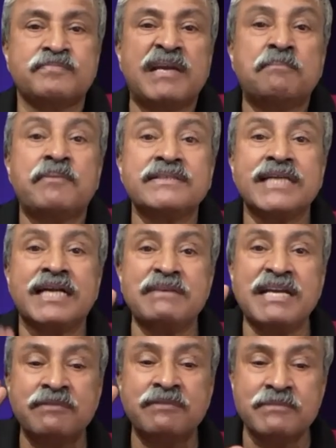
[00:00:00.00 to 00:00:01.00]
papers are
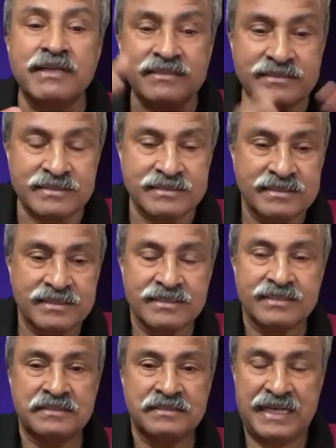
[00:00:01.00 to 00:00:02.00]
being published,
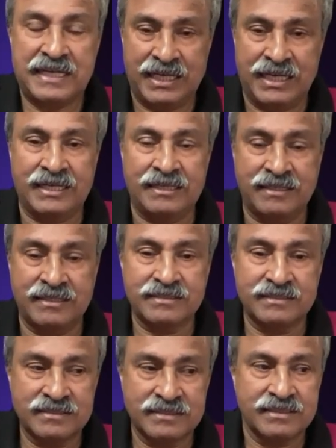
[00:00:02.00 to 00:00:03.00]
and
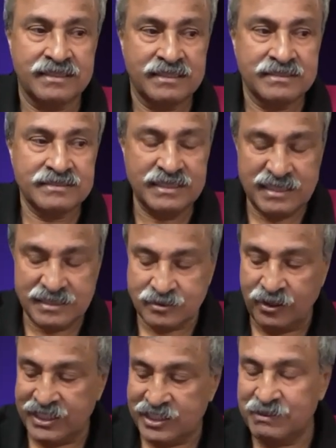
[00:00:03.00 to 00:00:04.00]
this is
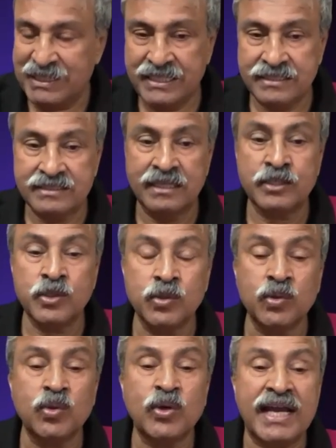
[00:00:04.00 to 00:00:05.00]
going to be the
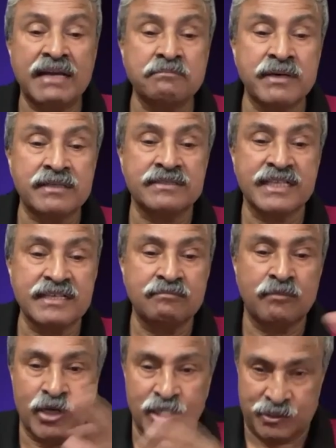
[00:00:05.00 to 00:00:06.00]
new emerging
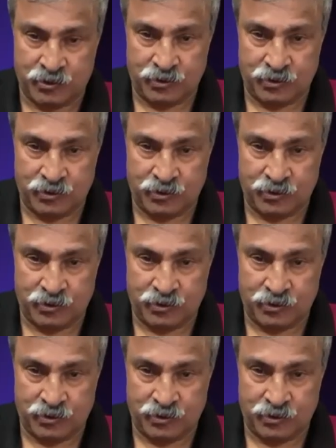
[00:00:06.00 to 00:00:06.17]
molecule.